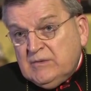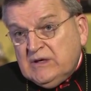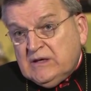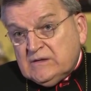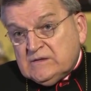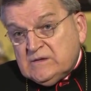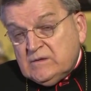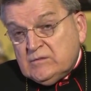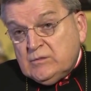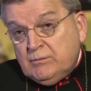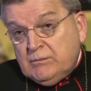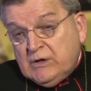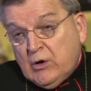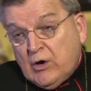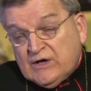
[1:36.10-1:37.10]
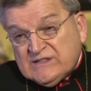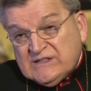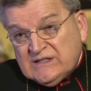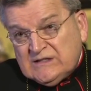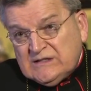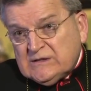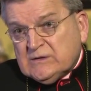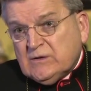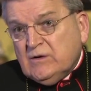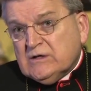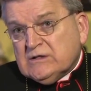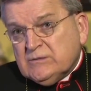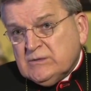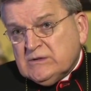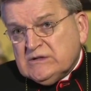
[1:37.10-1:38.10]
speech, citing the dangers
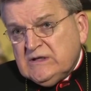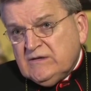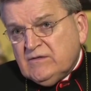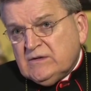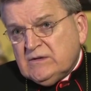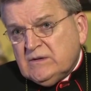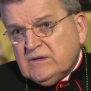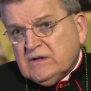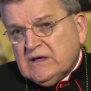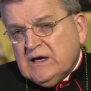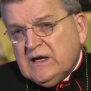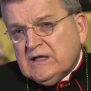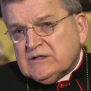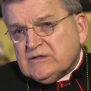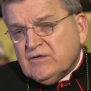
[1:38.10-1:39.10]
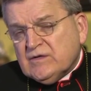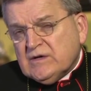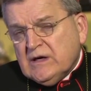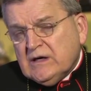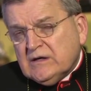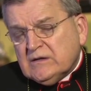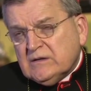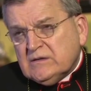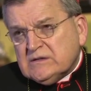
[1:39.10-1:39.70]
of exposing children to an